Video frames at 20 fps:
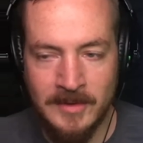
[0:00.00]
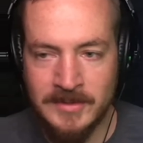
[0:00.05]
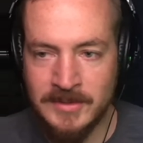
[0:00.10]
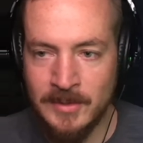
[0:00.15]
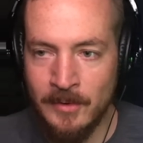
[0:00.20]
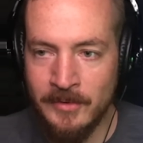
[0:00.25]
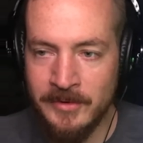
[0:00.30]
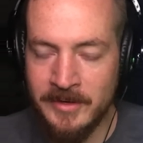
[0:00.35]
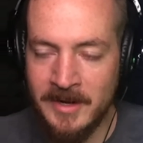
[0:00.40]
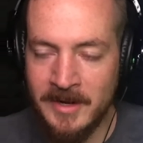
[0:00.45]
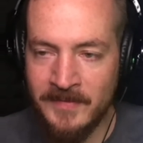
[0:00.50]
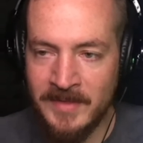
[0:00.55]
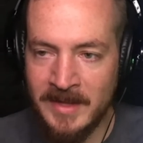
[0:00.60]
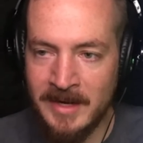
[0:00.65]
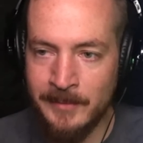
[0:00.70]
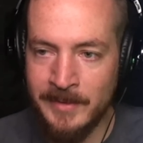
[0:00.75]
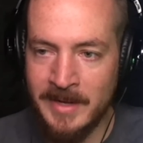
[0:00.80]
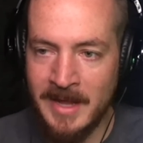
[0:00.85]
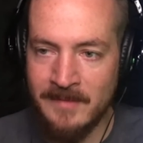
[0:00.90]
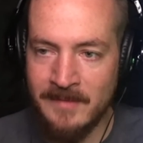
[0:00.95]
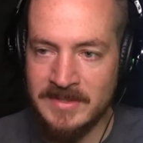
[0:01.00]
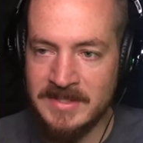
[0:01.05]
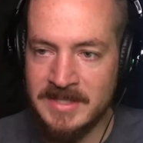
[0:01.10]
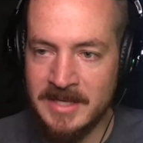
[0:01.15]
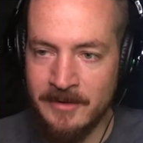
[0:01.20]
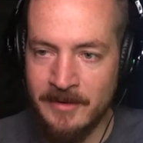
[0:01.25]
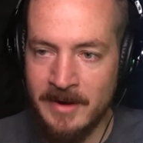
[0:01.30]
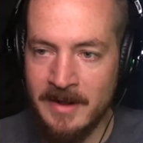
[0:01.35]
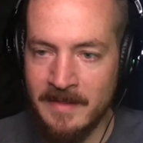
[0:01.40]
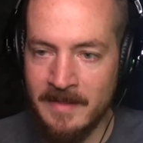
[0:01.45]
looks old enough that it would have a
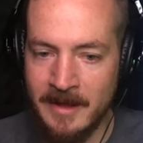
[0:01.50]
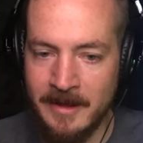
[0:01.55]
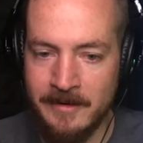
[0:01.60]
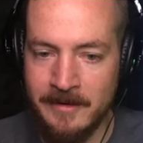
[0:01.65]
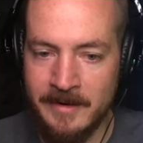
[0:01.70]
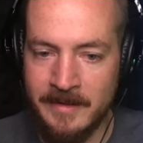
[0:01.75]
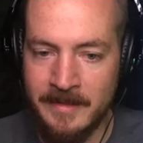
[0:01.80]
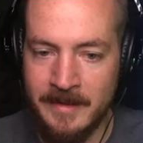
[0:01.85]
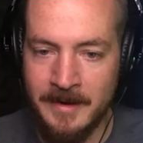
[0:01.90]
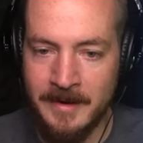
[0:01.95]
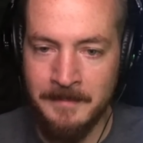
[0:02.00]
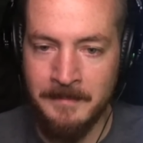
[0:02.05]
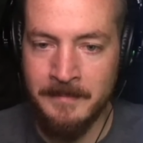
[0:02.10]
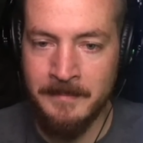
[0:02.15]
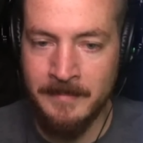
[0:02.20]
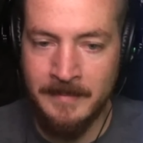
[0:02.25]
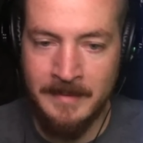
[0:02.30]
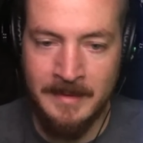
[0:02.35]
cigarette lighter in there.